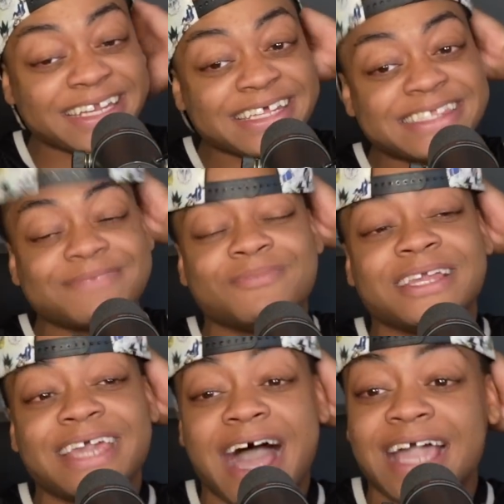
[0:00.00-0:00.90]
And this
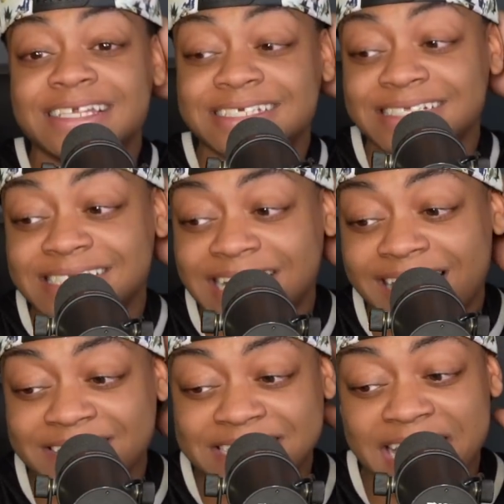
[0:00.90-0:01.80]
Billie Eilish look,
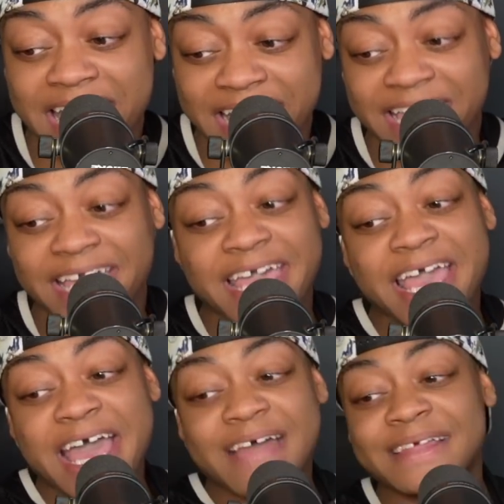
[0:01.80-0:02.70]
I was like,
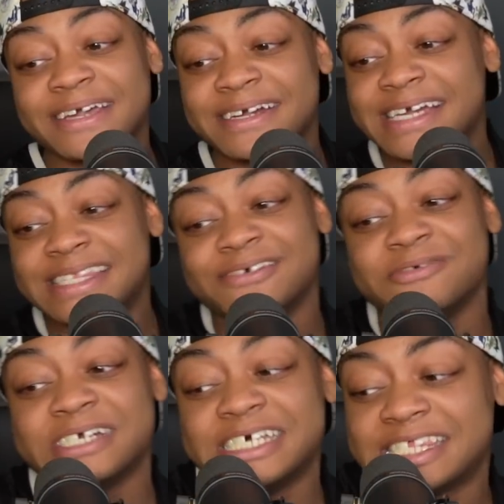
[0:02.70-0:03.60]
I'm like, girl, that's a
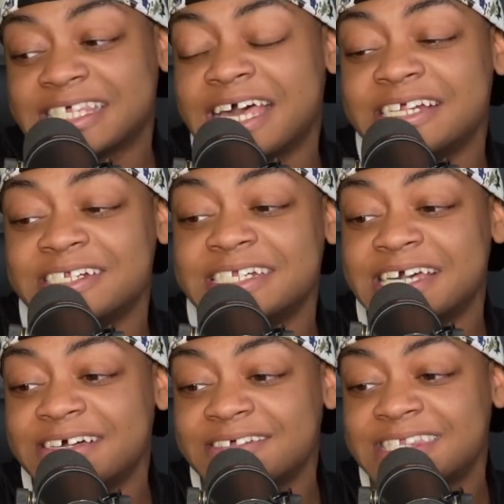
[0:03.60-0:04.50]
risk. I don't know.